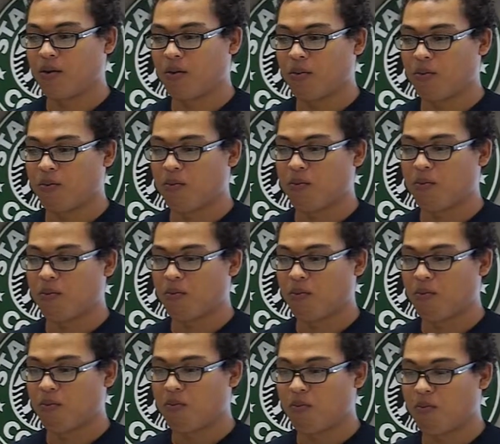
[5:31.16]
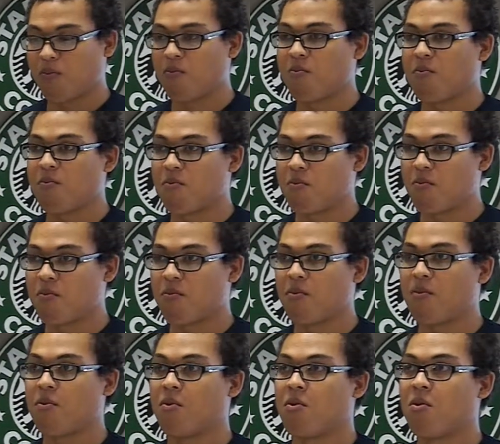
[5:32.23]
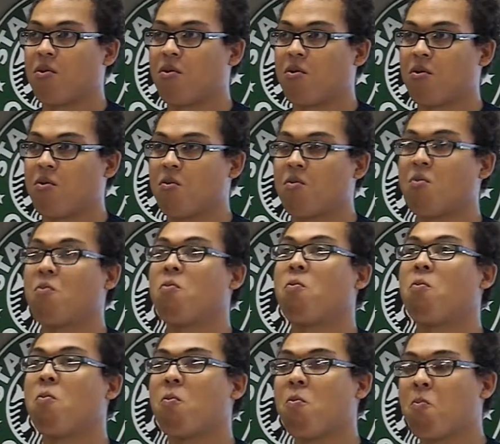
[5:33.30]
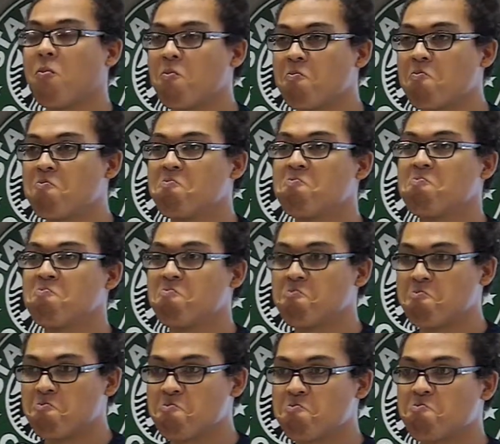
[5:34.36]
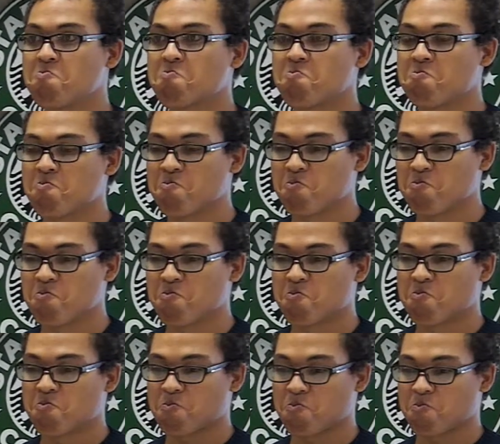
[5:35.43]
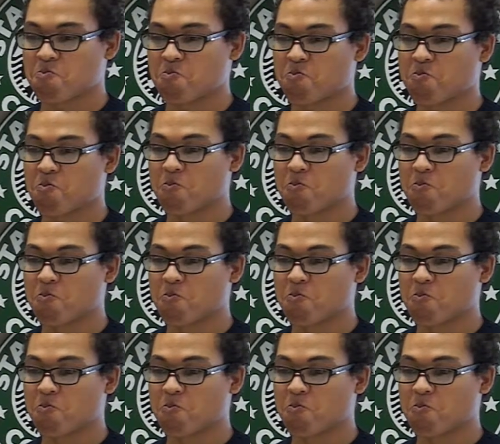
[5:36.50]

This person isn't speaking.